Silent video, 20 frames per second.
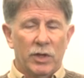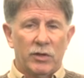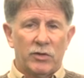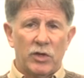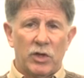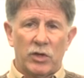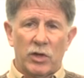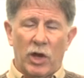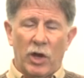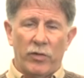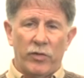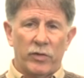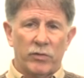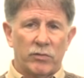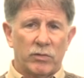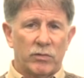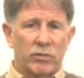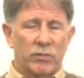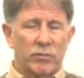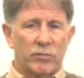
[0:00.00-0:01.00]
Do you know that
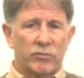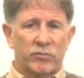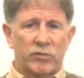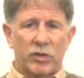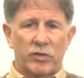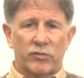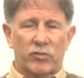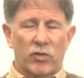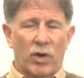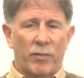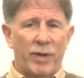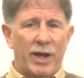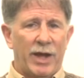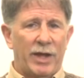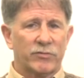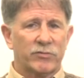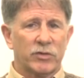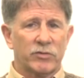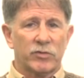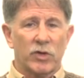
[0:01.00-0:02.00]
CSRM
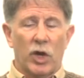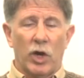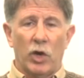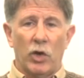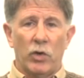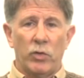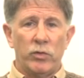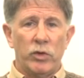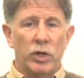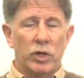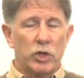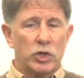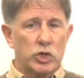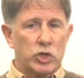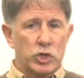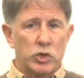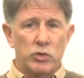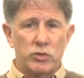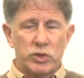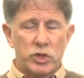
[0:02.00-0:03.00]
has its own
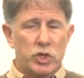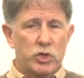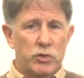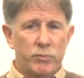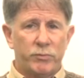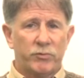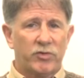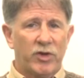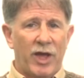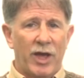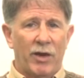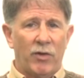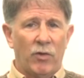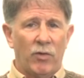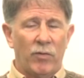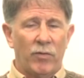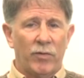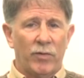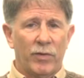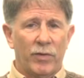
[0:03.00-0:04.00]
YouTube
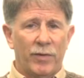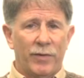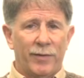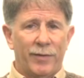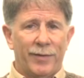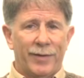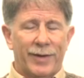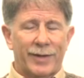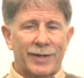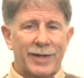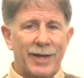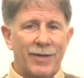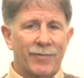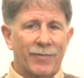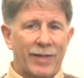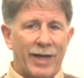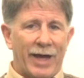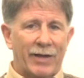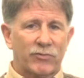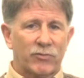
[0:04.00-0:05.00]
channel?
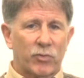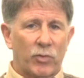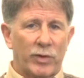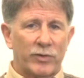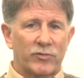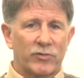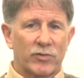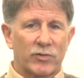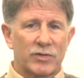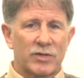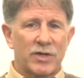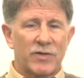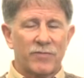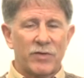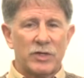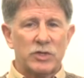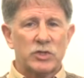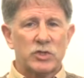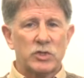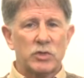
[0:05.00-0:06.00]
Again, that's what your
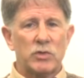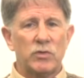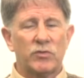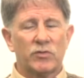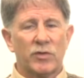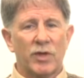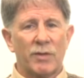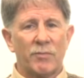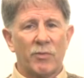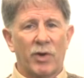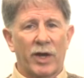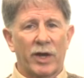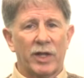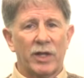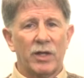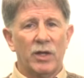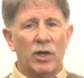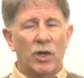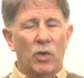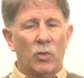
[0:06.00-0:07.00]
Giving Tuesday
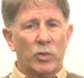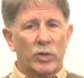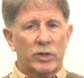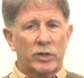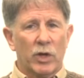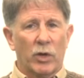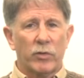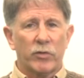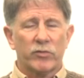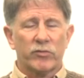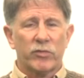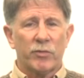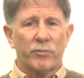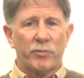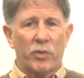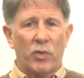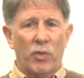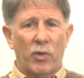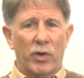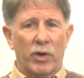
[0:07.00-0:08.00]
money would go to
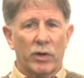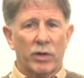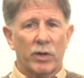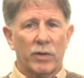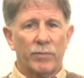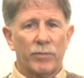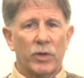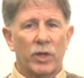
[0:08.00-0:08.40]
support.